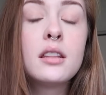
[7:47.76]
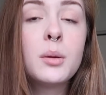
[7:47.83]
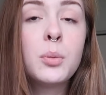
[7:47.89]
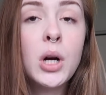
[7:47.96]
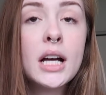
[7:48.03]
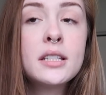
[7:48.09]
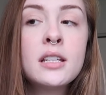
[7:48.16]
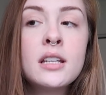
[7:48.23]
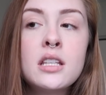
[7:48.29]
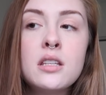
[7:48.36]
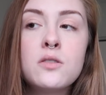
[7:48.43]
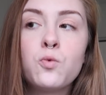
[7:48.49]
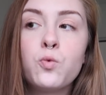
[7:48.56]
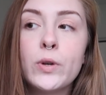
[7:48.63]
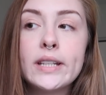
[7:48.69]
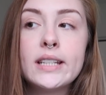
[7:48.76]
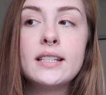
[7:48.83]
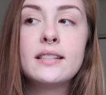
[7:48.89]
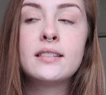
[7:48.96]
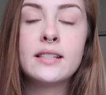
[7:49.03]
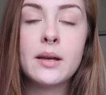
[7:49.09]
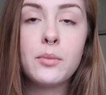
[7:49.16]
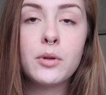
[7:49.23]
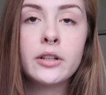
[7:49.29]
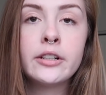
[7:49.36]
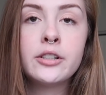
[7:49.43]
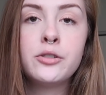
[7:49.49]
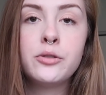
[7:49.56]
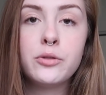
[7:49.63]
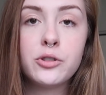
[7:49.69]
The process is really
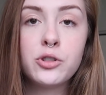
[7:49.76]
similar to the